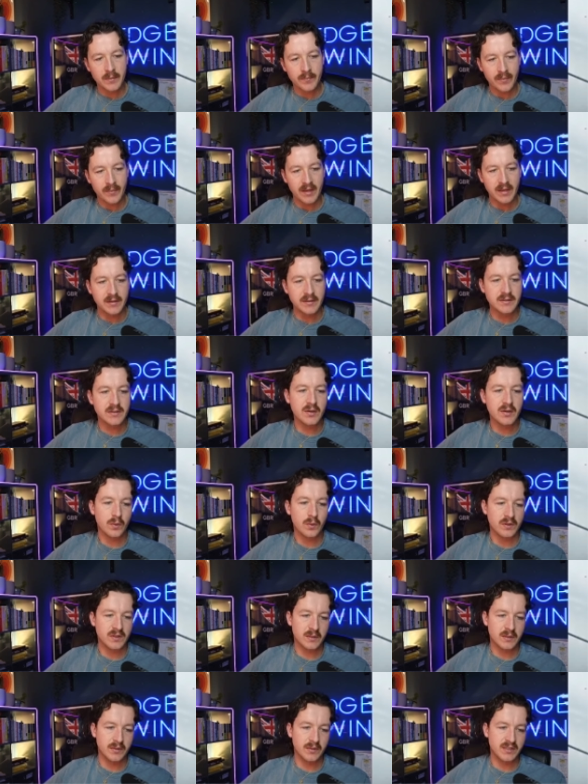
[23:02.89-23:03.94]
is when
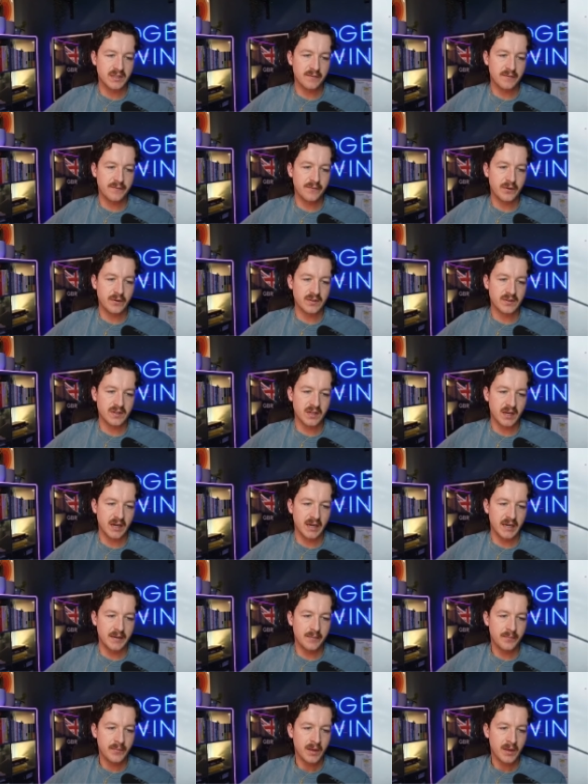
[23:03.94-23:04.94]
someone's at full slide,